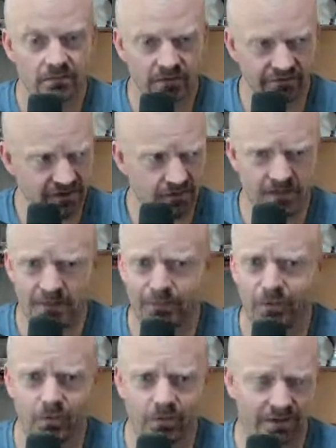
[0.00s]
We've seen
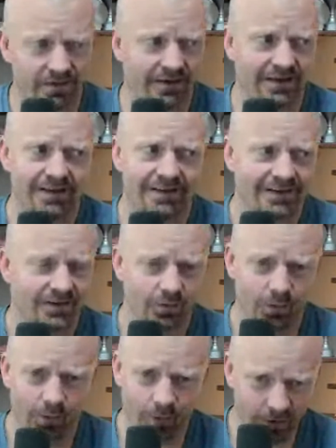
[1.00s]
people with
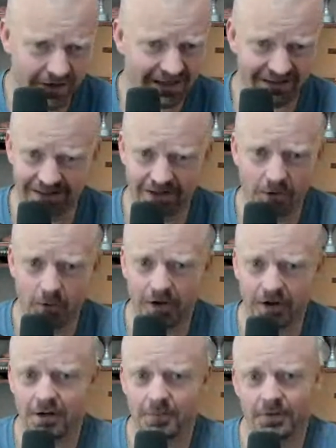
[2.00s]
really low
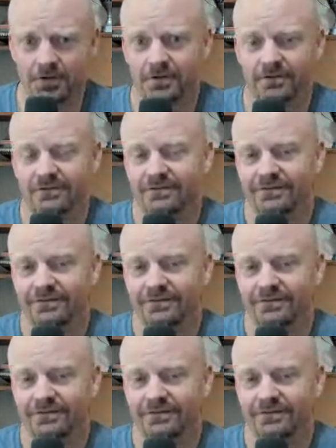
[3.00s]
copper